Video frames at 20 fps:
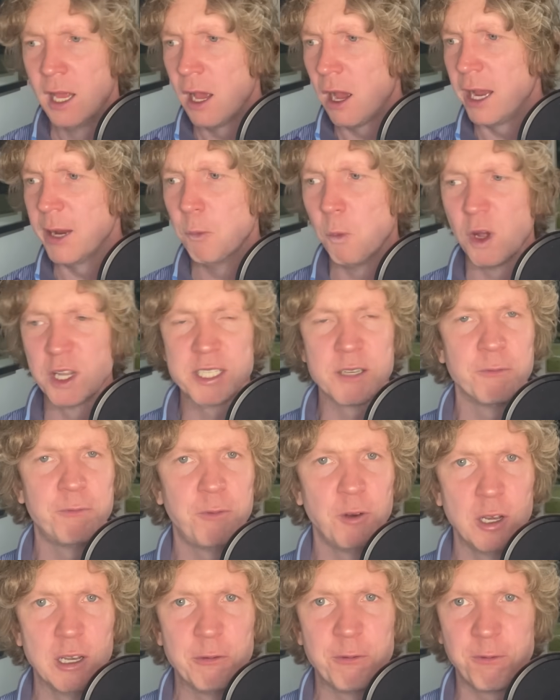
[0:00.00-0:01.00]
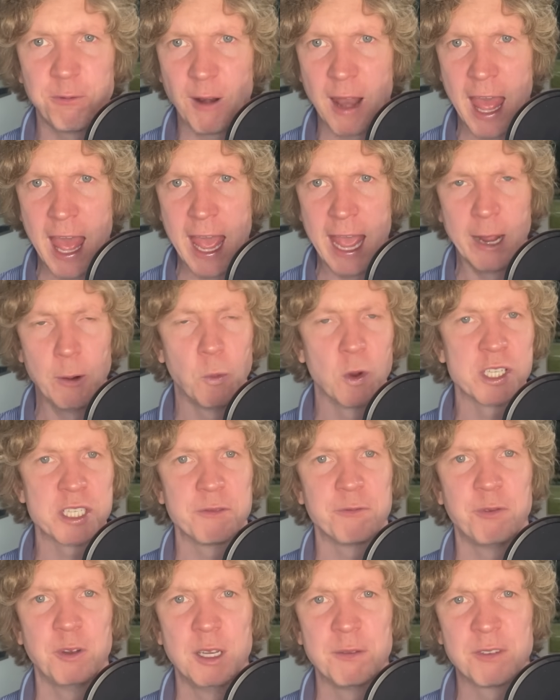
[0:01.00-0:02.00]
It wasn't full of flair. It wasn't
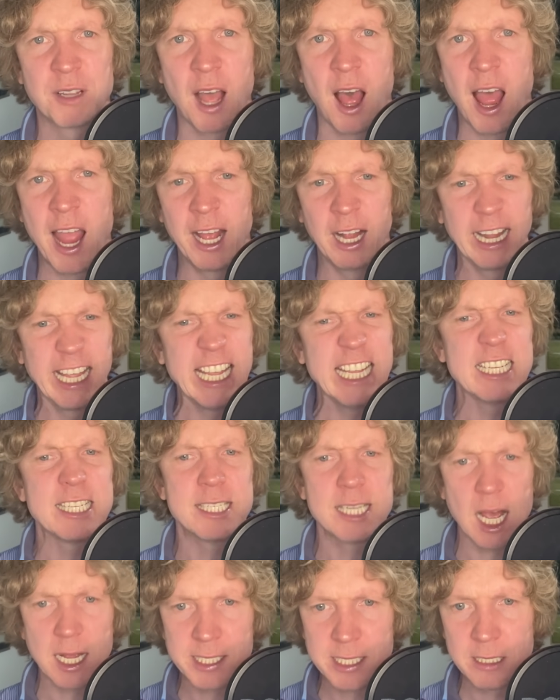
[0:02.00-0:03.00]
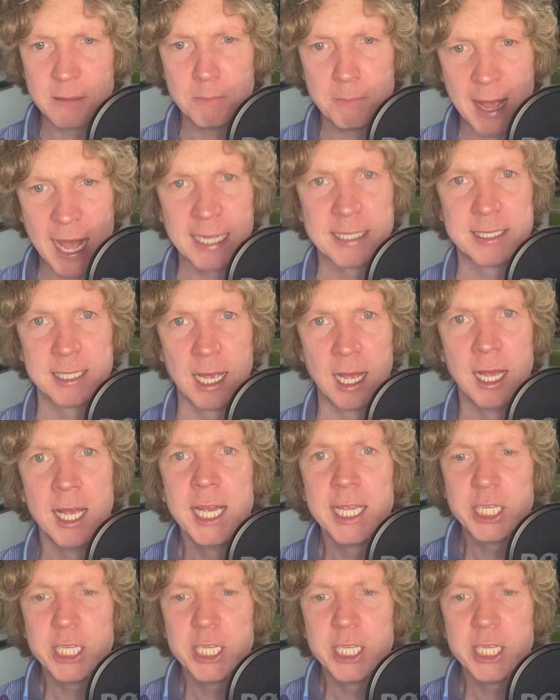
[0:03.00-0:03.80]
full of guile. It doesn't matter.